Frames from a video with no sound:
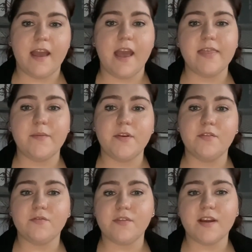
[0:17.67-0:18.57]
and the
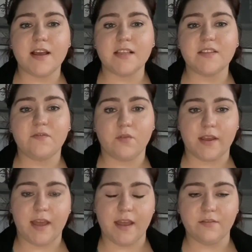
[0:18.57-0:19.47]
menorah has four
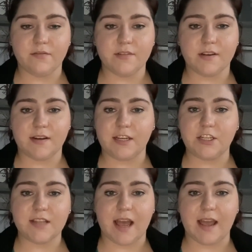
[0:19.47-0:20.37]
candles on each
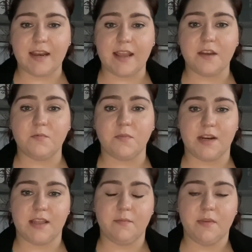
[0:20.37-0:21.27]
side and one
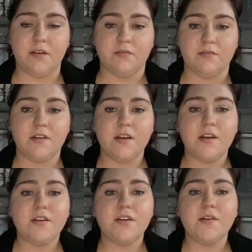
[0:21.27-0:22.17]
in the middle,
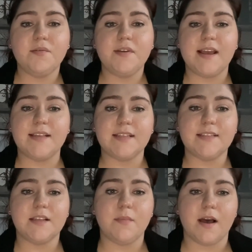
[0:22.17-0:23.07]
known as a
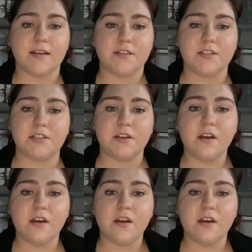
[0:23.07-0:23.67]
shamash,